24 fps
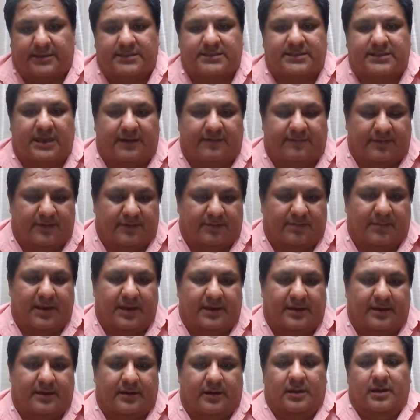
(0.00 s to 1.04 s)
save the
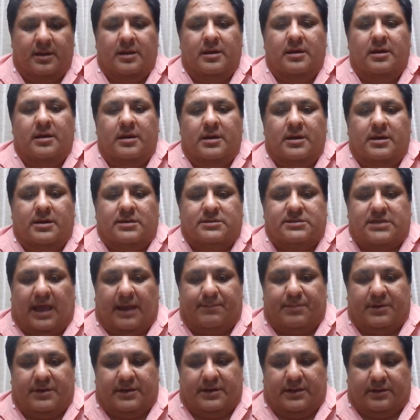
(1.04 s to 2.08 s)
man
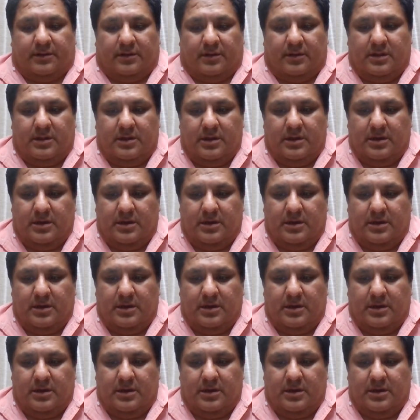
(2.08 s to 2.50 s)
type of deal.